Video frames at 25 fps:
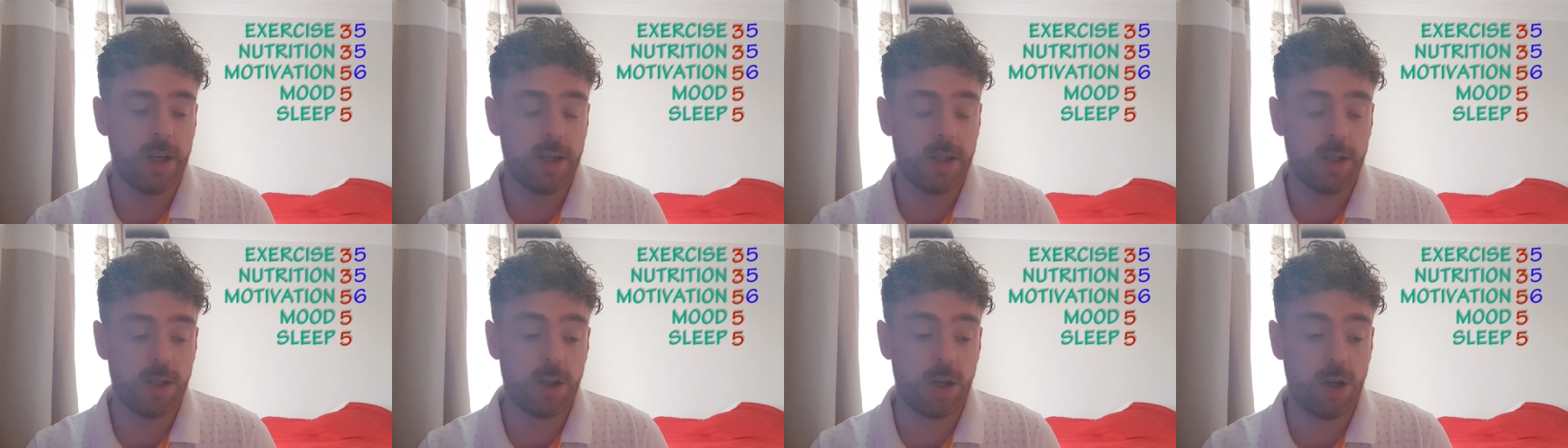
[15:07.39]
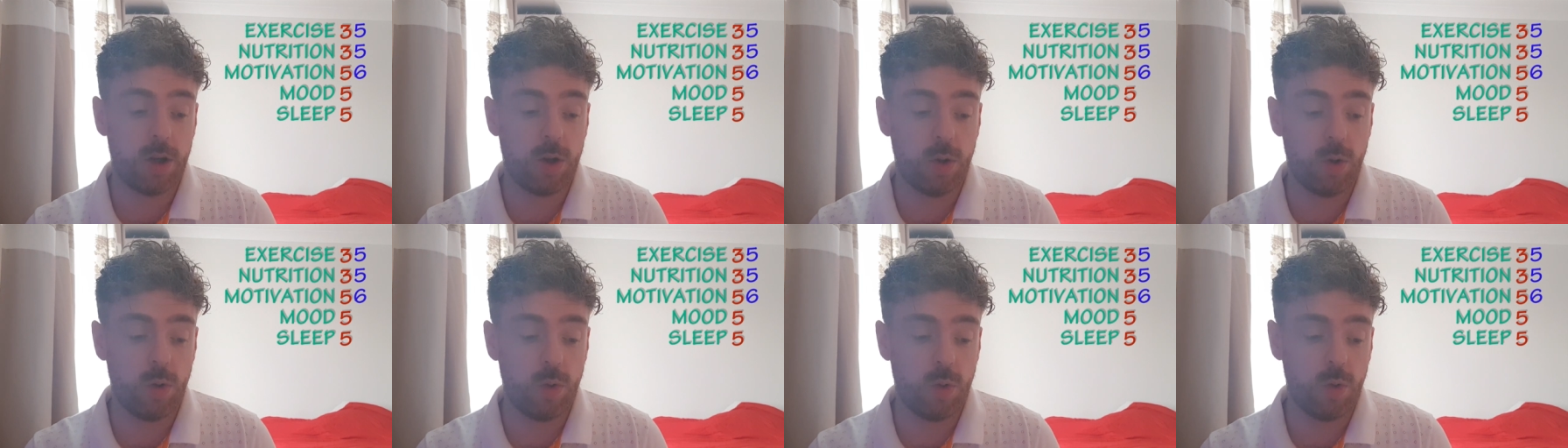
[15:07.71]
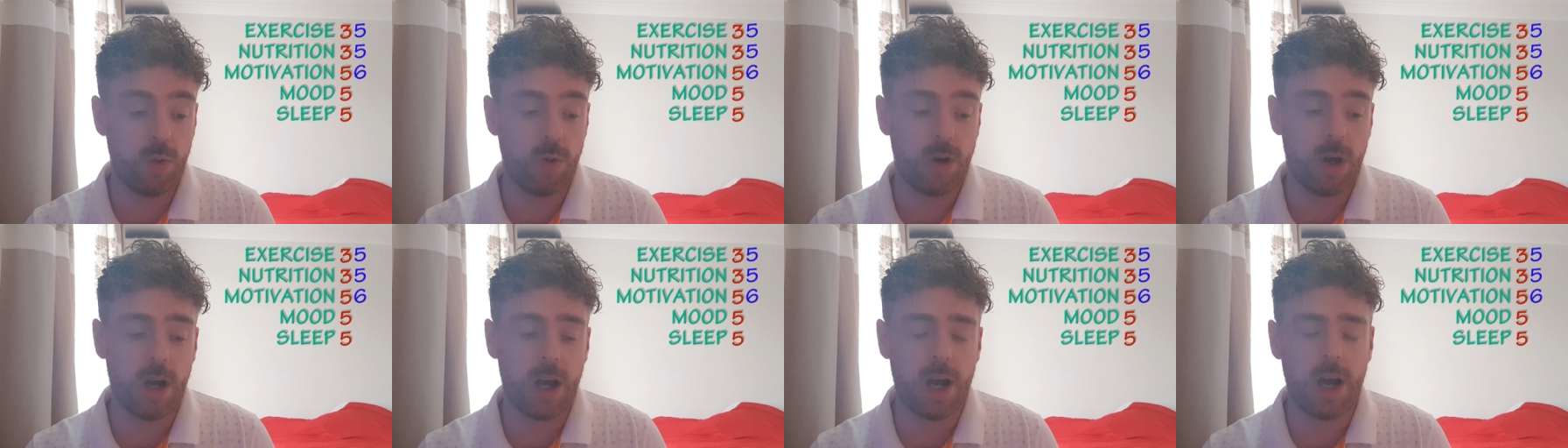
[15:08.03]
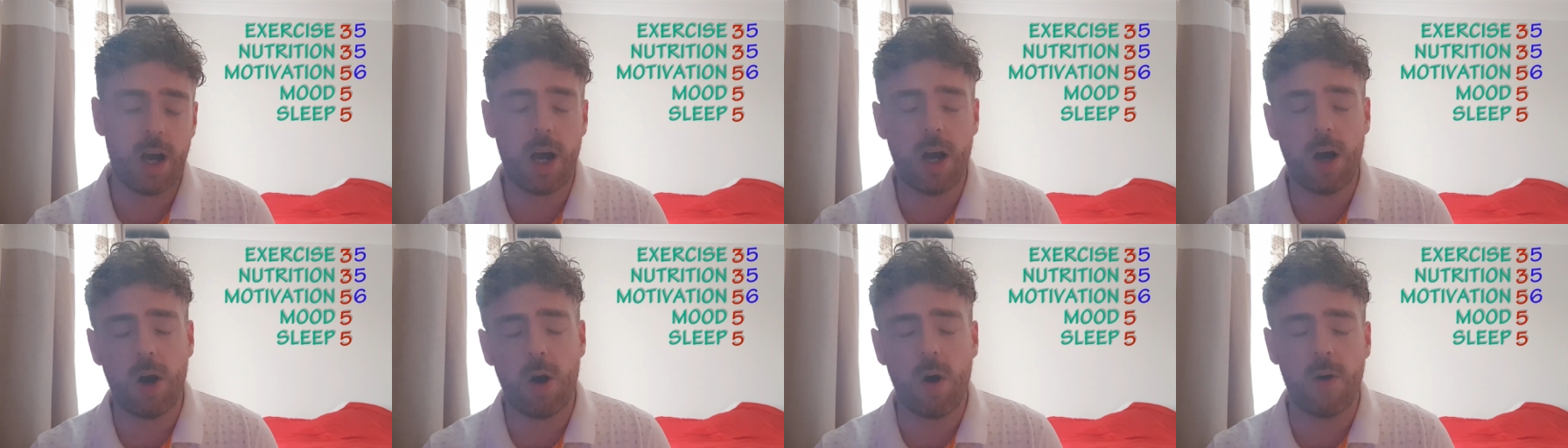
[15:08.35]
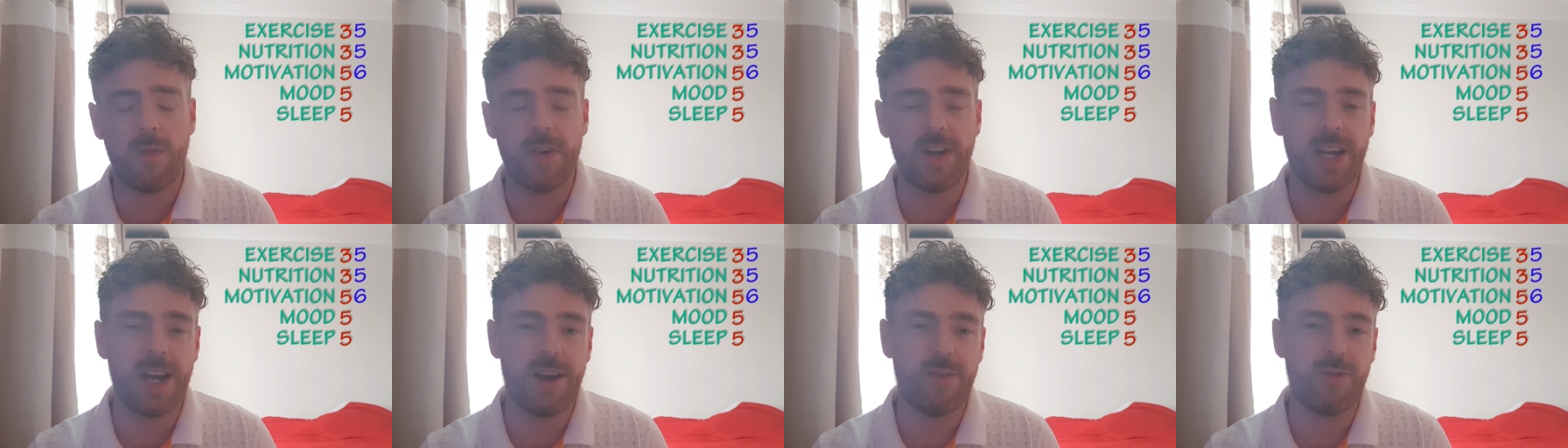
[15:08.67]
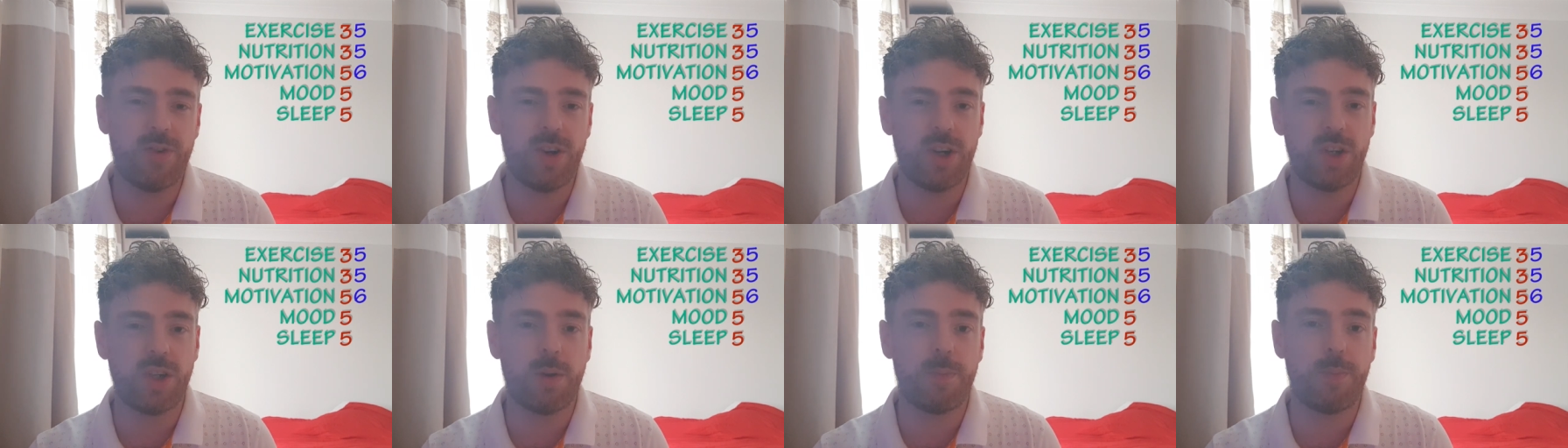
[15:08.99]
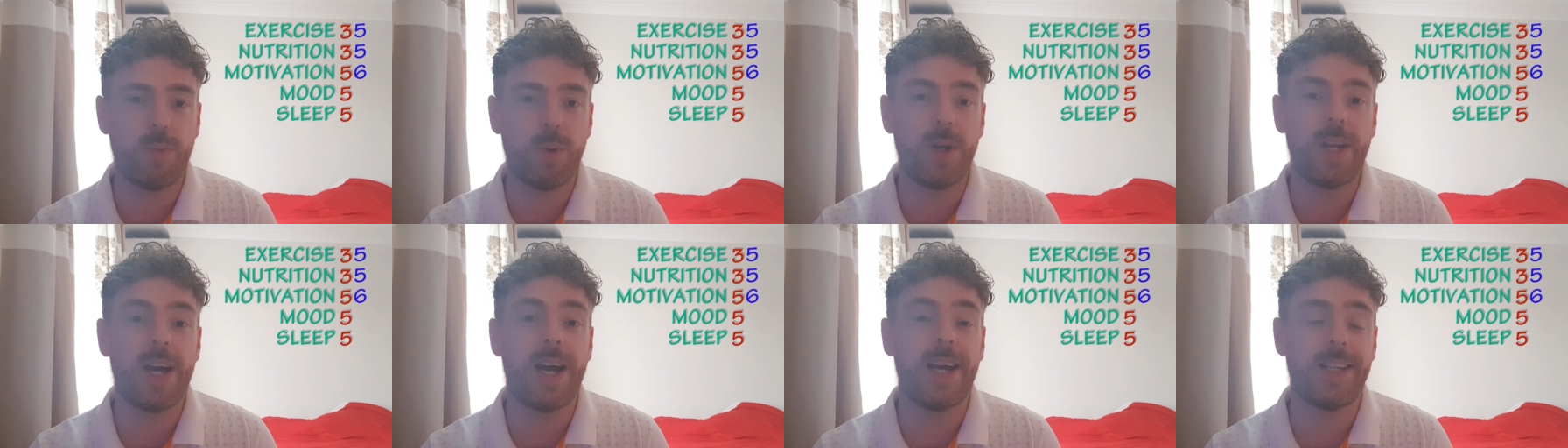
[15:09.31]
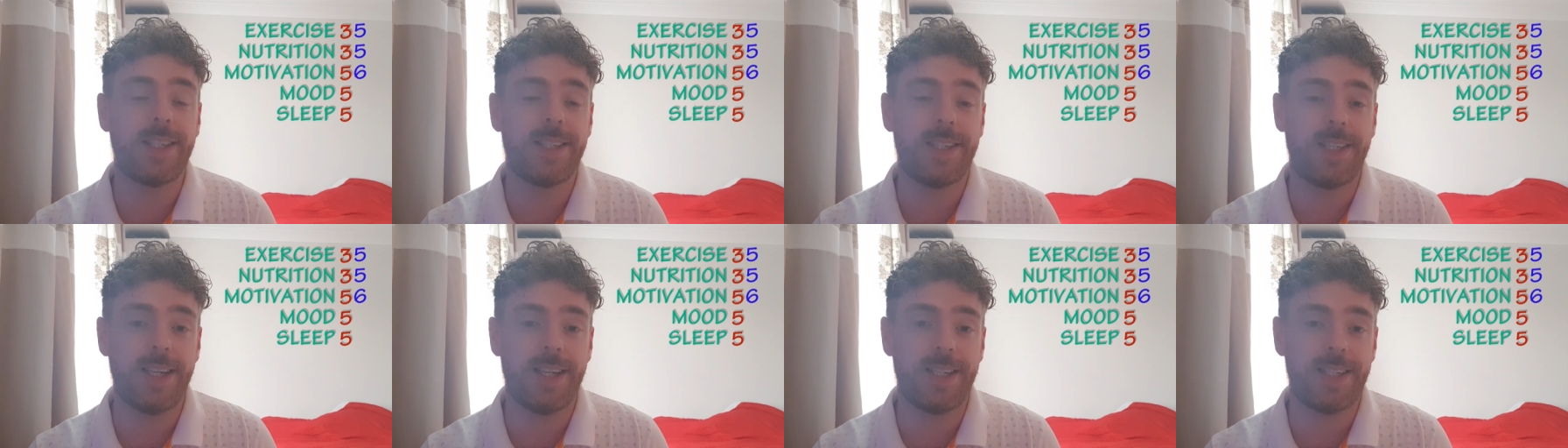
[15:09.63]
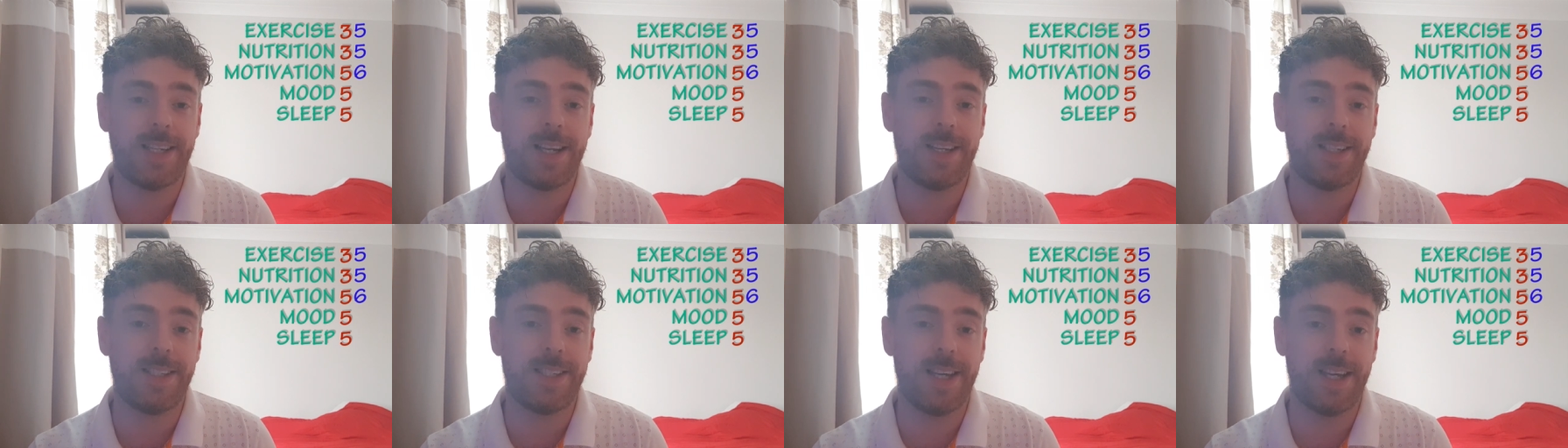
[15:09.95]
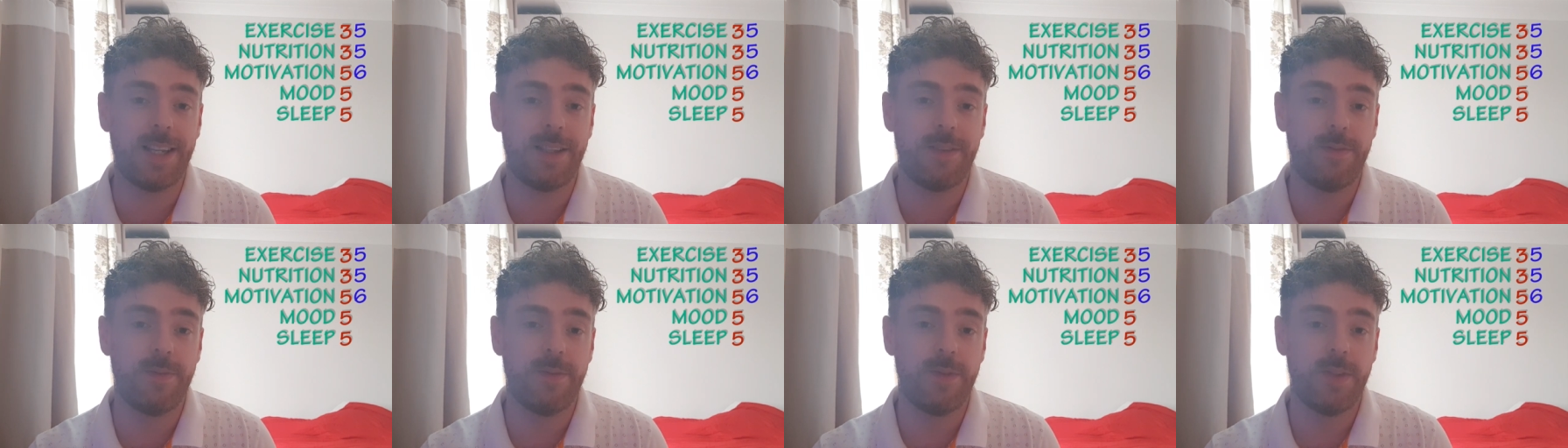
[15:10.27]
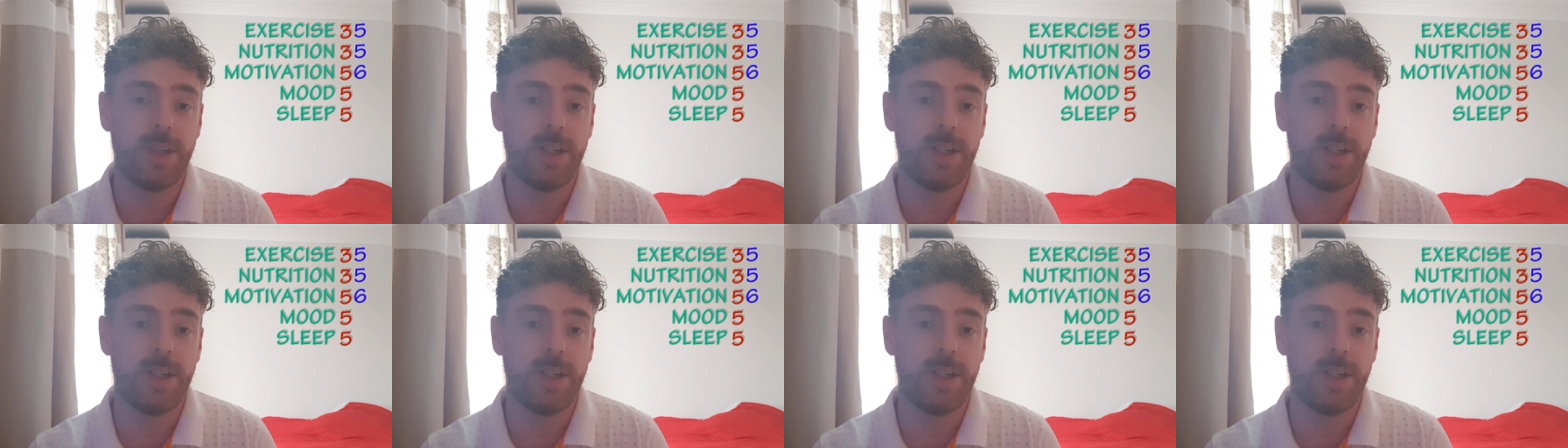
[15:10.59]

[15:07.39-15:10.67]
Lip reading: So of an average, I'd put that at 6 out of 10.